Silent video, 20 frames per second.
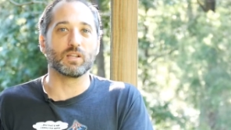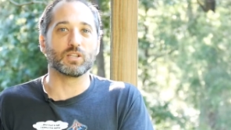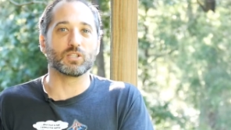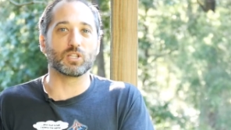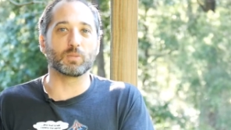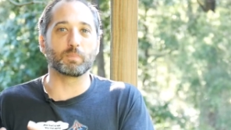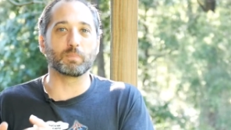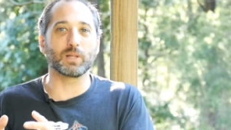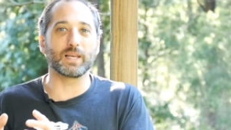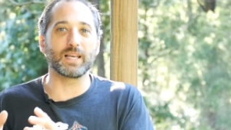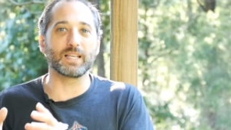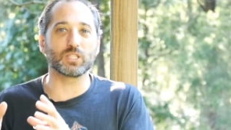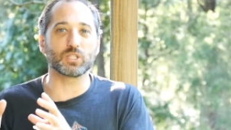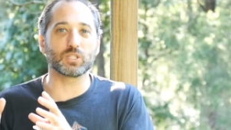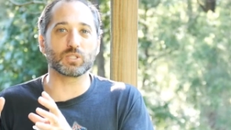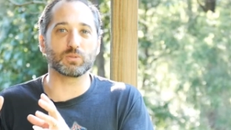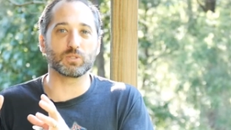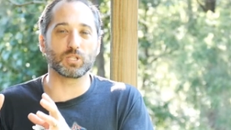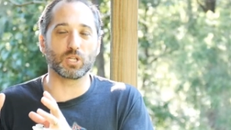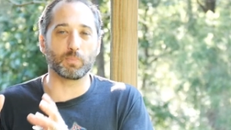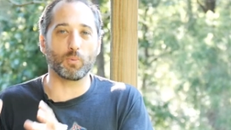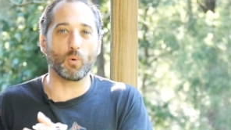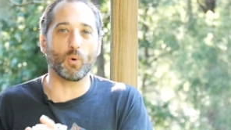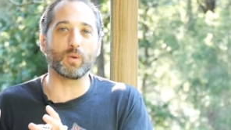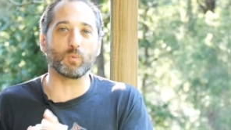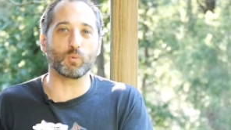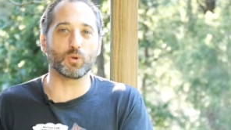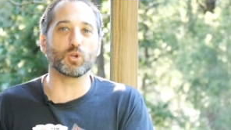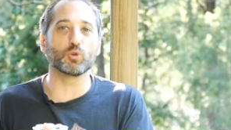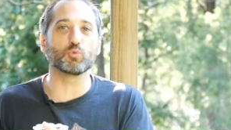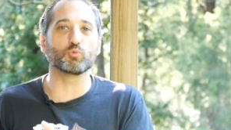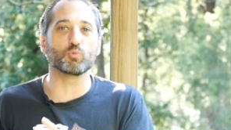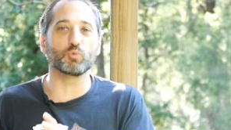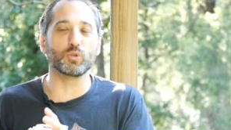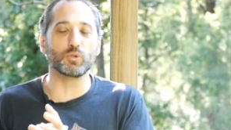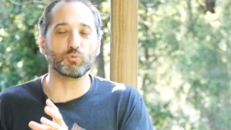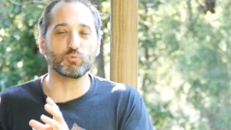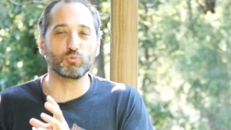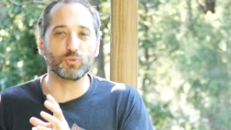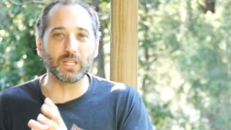To the point where
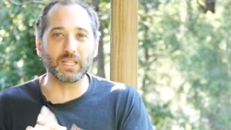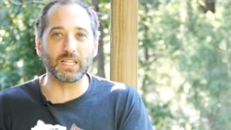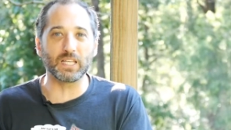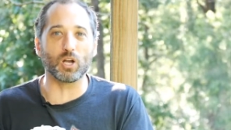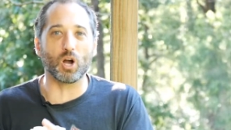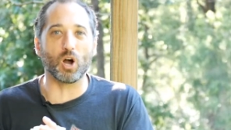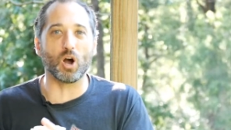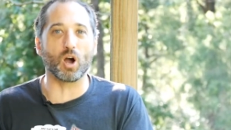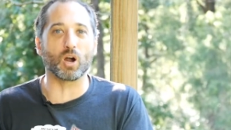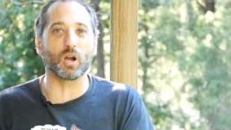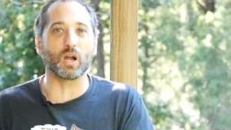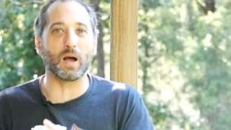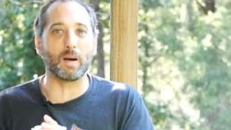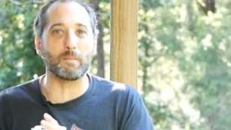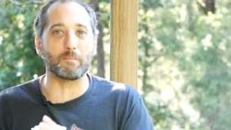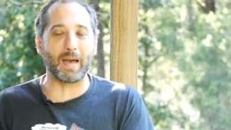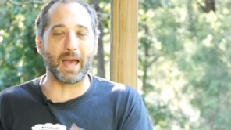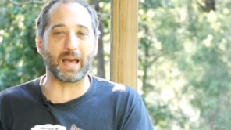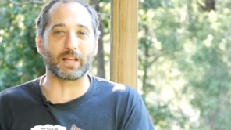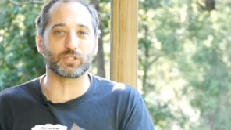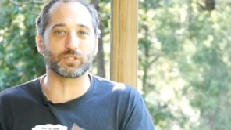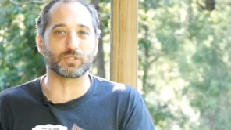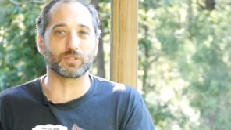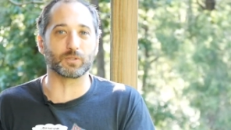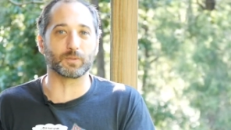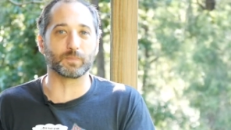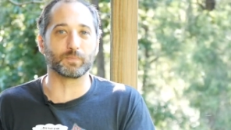we really are a master.